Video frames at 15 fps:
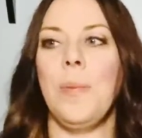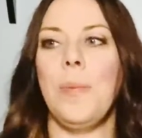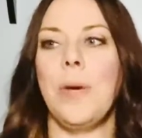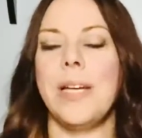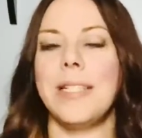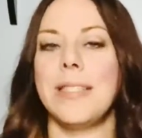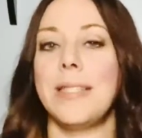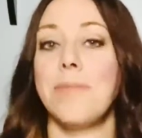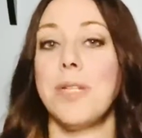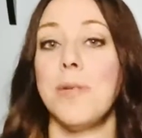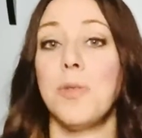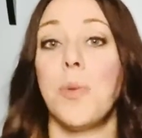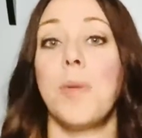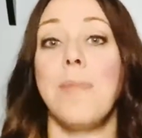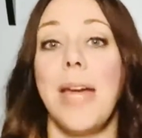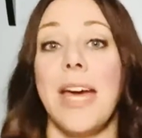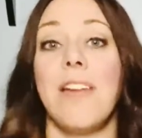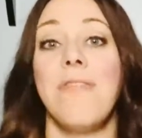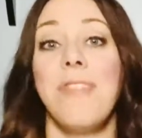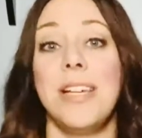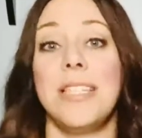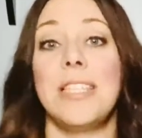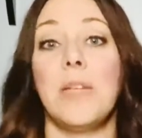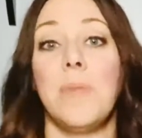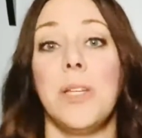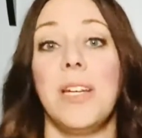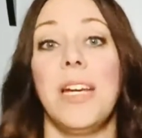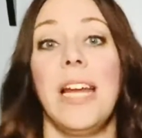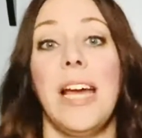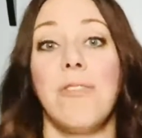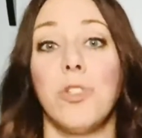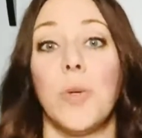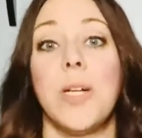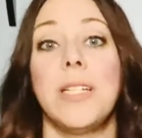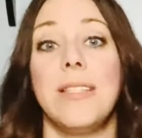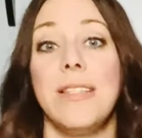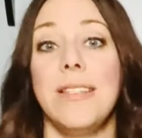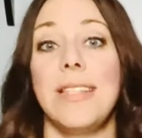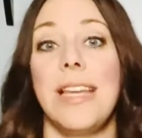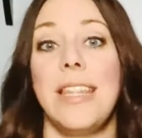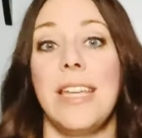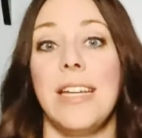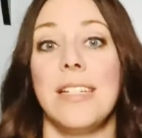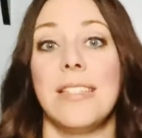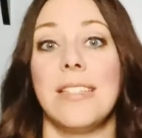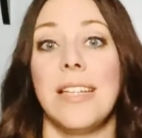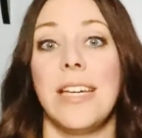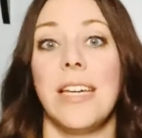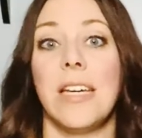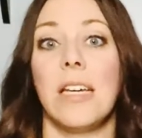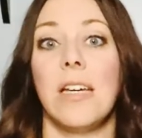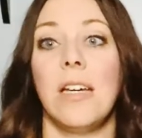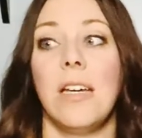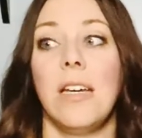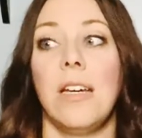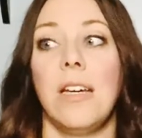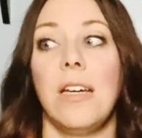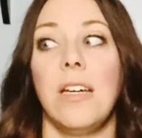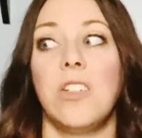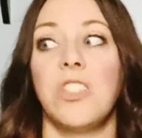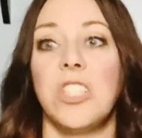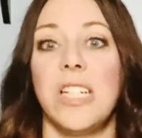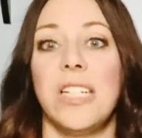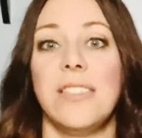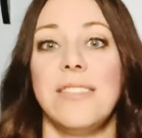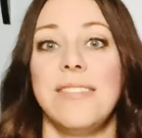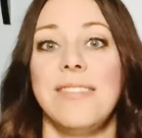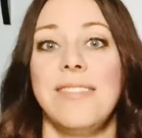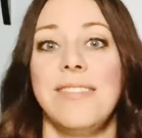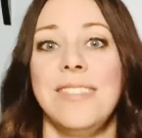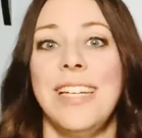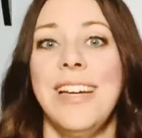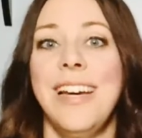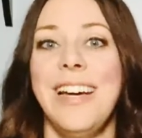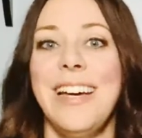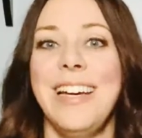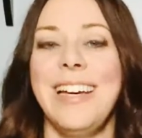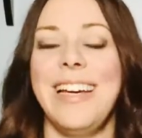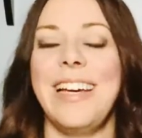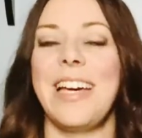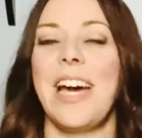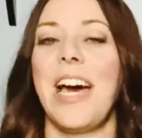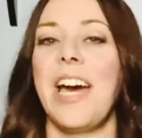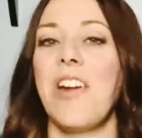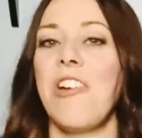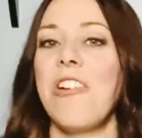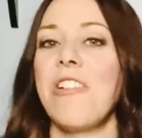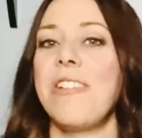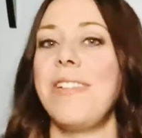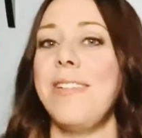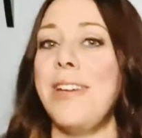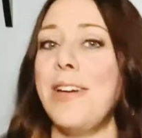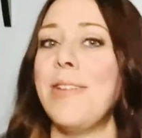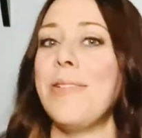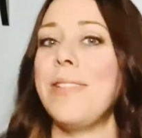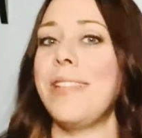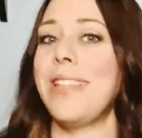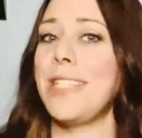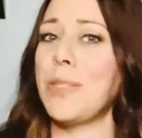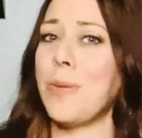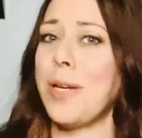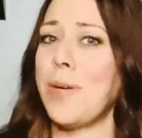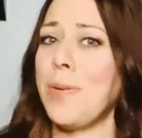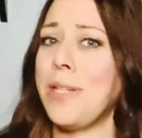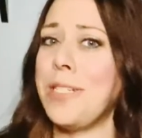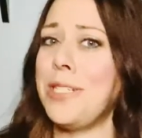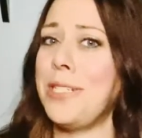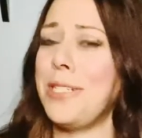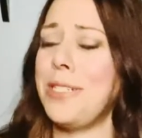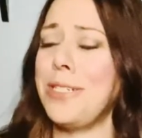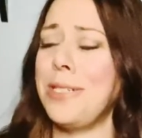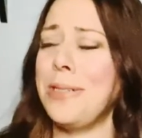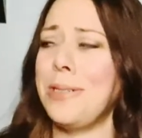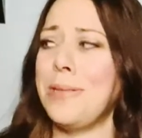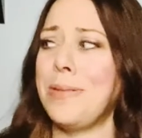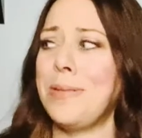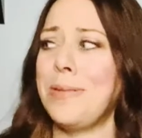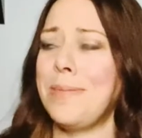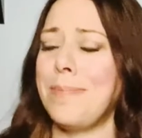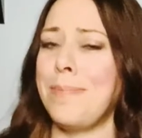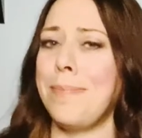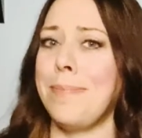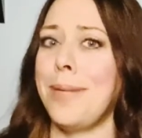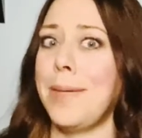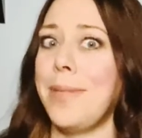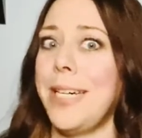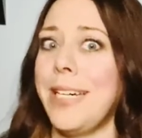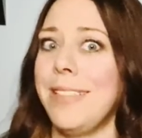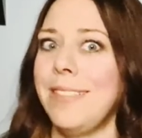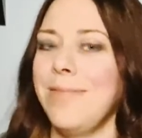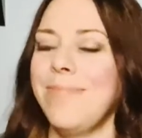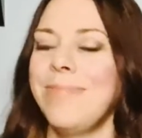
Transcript: But sometimes we manifest the ability to have choices, and then it's like, oh shit. I don't know that that's what I wanted to do. My bad.